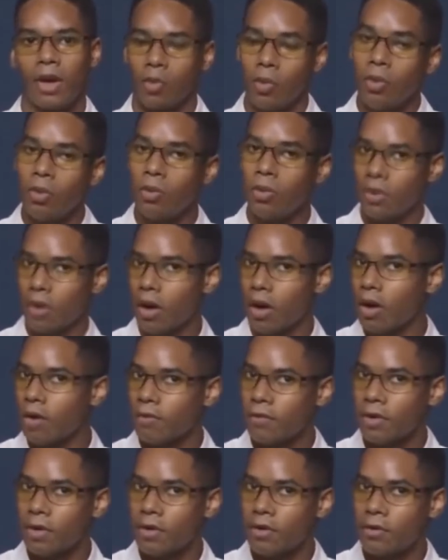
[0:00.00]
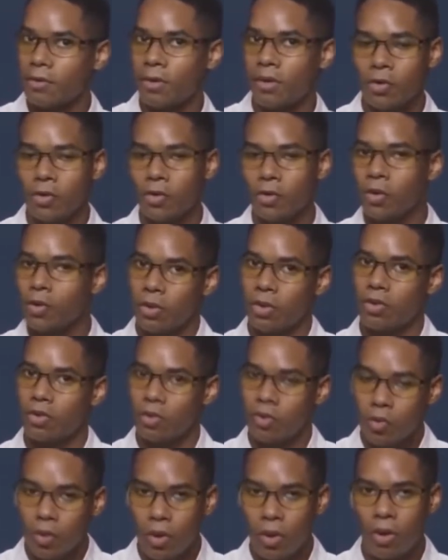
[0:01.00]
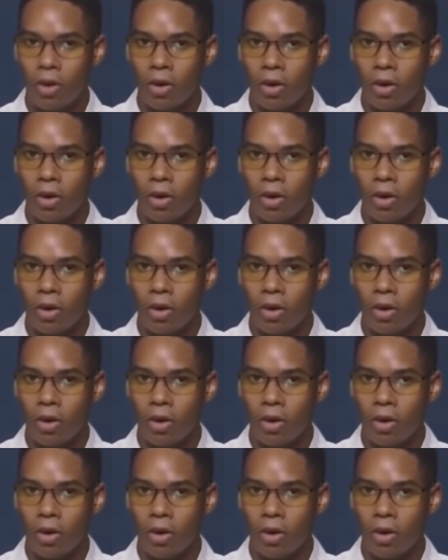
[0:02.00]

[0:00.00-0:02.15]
screw in with confidence. Also screw in too